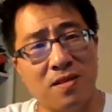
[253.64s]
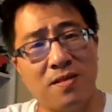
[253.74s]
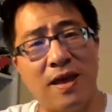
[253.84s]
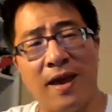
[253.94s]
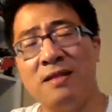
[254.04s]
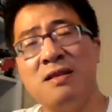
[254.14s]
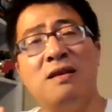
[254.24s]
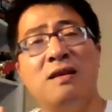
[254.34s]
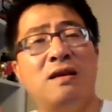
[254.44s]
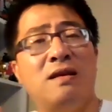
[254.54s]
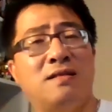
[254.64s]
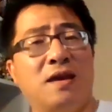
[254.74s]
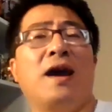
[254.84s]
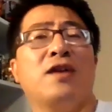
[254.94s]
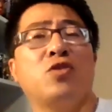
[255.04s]
than
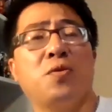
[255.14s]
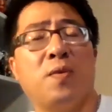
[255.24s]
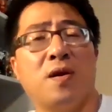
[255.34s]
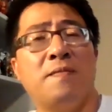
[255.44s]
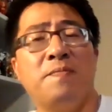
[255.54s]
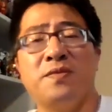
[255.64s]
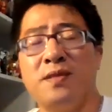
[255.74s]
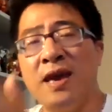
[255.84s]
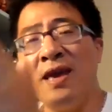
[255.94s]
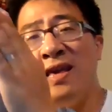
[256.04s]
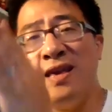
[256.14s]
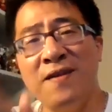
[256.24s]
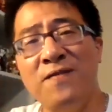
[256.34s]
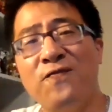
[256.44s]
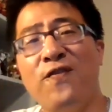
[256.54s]
they actually were. They
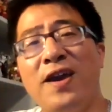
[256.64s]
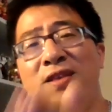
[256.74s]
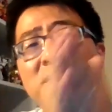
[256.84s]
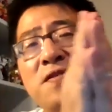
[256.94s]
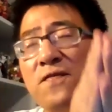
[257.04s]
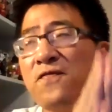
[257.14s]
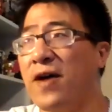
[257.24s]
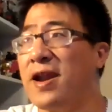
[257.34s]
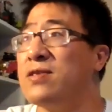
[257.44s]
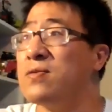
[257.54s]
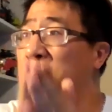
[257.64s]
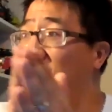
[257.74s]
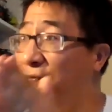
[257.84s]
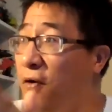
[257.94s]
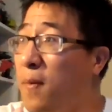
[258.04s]
inflate financial
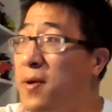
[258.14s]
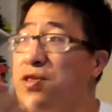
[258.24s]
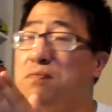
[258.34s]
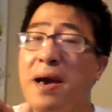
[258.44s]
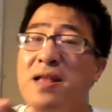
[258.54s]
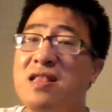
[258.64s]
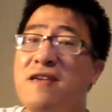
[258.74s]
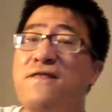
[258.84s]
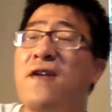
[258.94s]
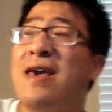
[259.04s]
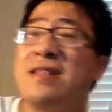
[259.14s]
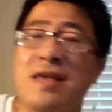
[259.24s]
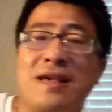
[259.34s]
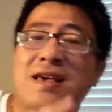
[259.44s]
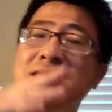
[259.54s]
performance by
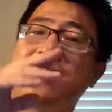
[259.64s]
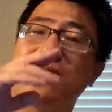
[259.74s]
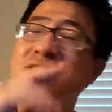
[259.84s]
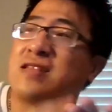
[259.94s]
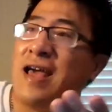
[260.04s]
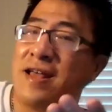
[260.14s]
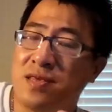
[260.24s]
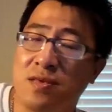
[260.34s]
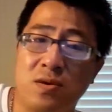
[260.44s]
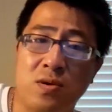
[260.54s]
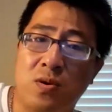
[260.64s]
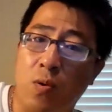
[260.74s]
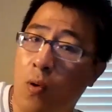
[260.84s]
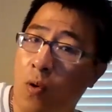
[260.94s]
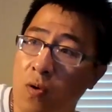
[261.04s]
deflating either debts
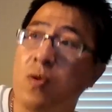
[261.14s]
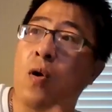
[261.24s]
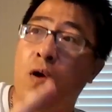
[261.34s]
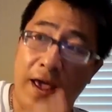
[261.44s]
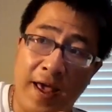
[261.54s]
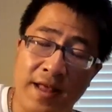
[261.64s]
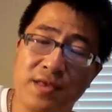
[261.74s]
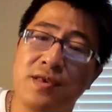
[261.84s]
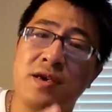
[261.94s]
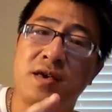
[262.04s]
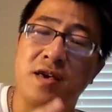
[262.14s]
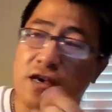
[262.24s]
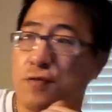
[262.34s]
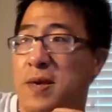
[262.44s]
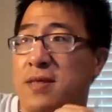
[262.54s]
and
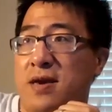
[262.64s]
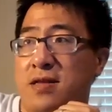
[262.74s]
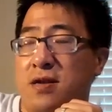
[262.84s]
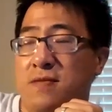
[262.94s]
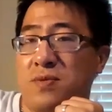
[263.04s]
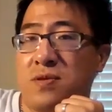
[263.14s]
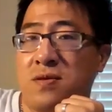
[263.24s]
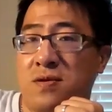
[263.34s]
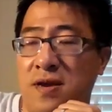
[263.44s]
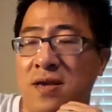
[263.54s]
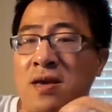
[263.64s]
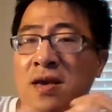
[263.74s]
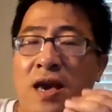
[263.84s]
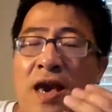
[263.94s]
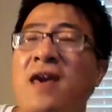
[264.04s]
expense items, right?
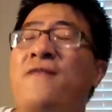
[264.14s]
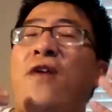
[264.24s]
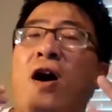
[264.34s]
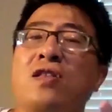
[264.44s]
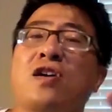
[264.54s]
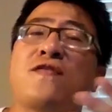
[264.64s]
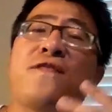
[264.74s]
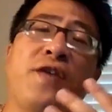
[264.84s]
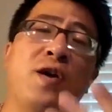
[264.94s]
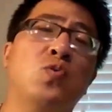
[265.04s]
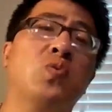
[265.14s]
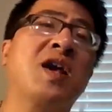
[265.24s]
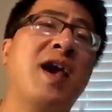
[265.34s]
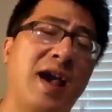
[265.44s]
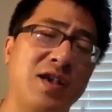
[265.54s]
And if auditors fail to
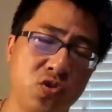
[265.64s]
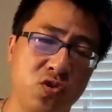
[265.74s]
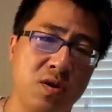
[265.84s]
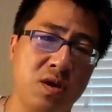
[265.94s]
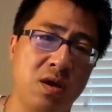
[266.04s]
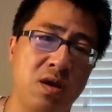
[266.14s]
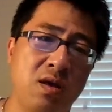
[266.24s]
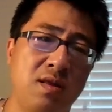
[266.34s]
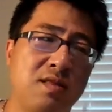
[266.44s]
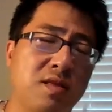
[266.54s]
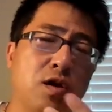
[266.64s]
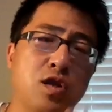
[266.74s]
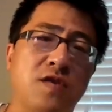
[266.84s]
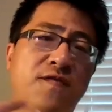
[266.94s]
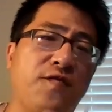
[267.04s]
catch
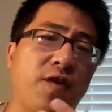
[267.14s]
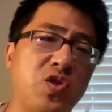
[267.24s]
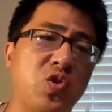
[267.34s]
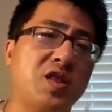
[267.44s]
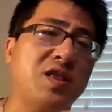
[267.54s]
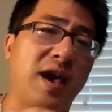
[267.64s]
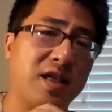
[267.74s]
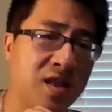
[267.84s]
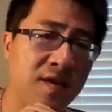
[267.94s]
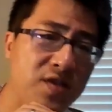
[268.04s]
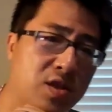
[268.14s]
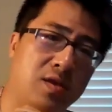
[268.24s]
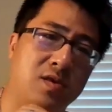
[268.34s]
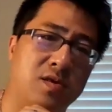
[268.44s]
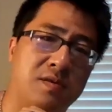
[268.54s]
those fraudulent
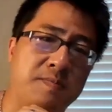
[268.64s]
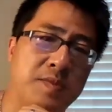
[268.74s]
activities,